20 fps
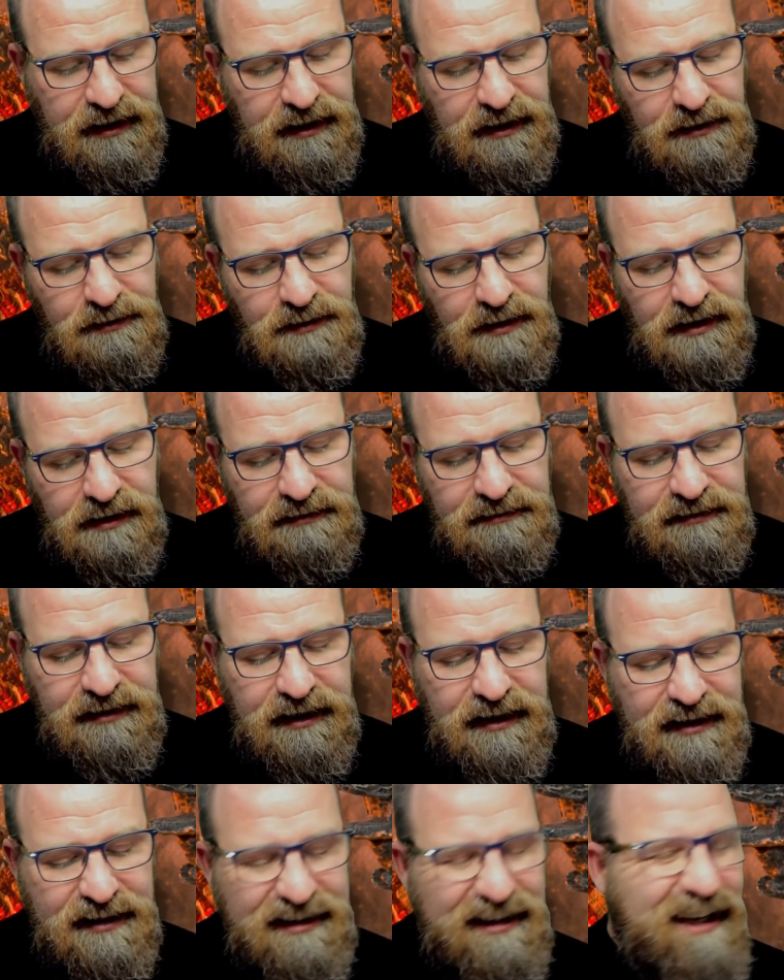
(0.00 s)
You know what,
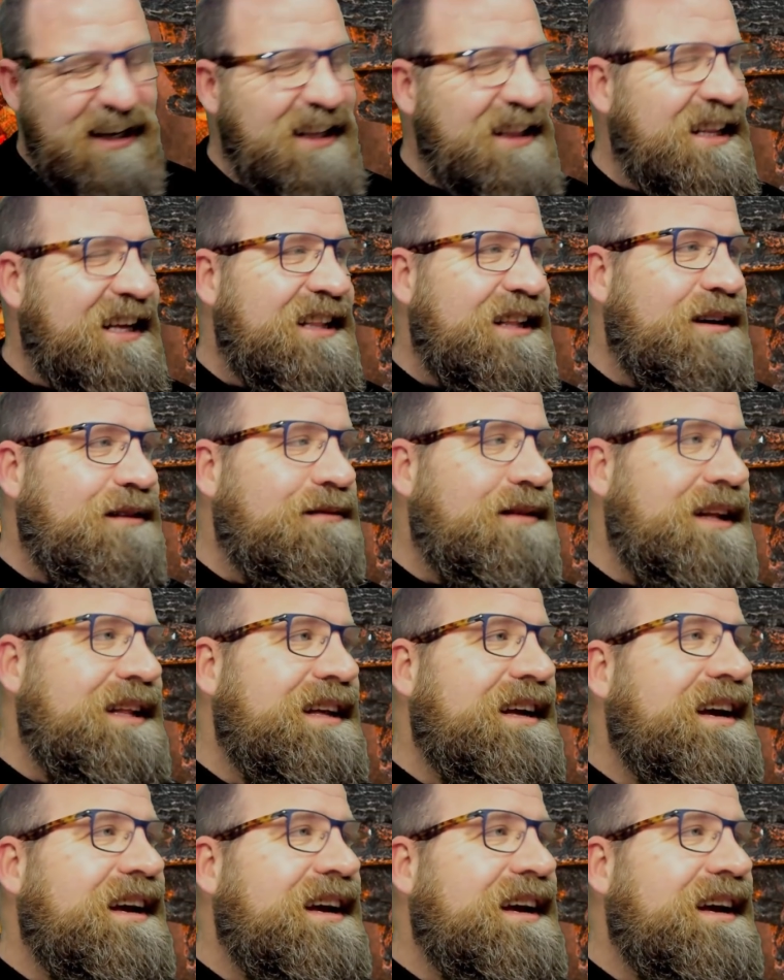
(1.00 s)
saying that though,